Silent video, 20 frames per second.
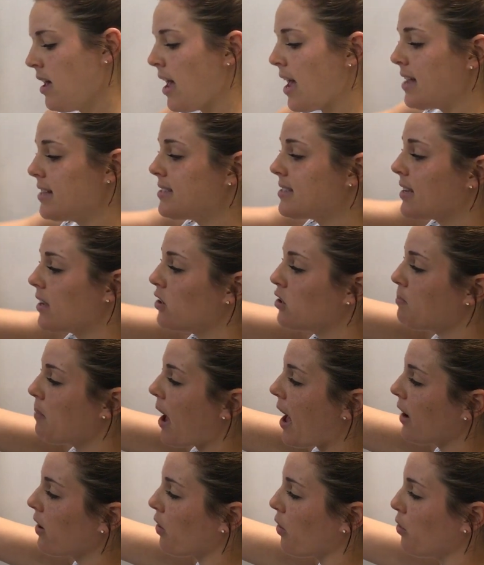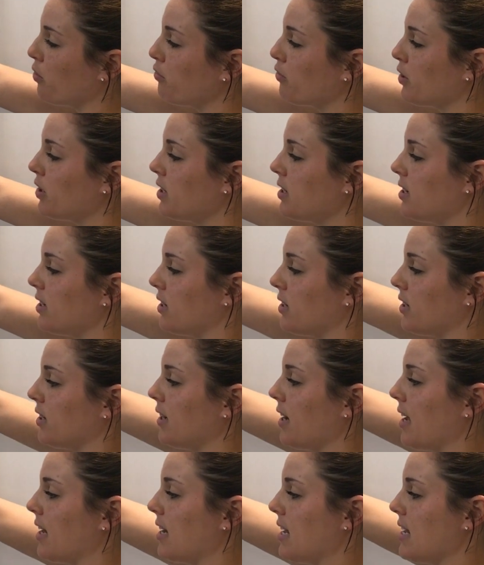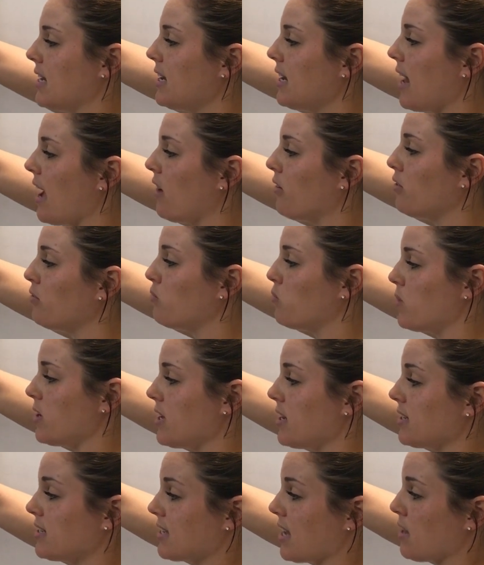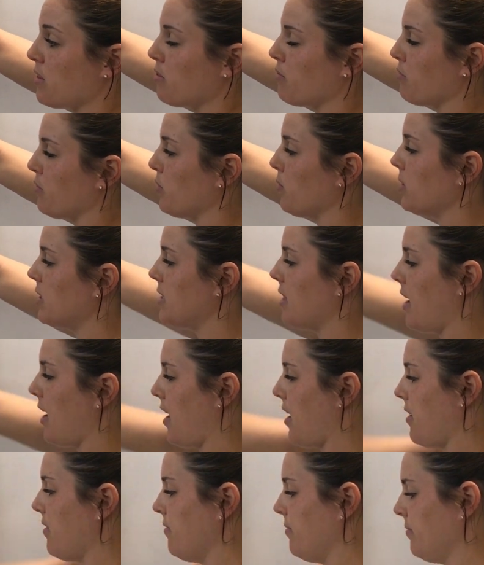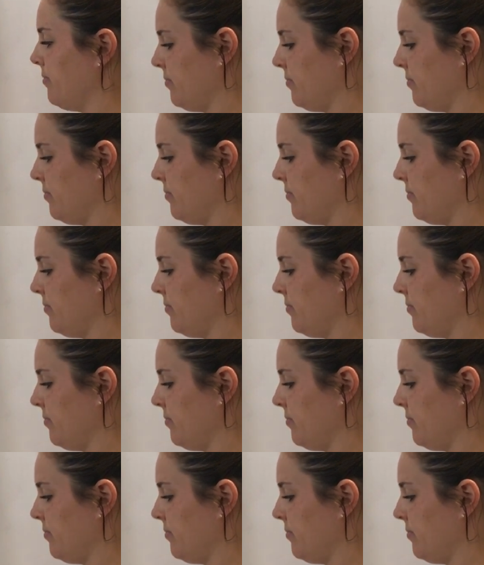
and sailed back over a year and in and out of weeks and through a day,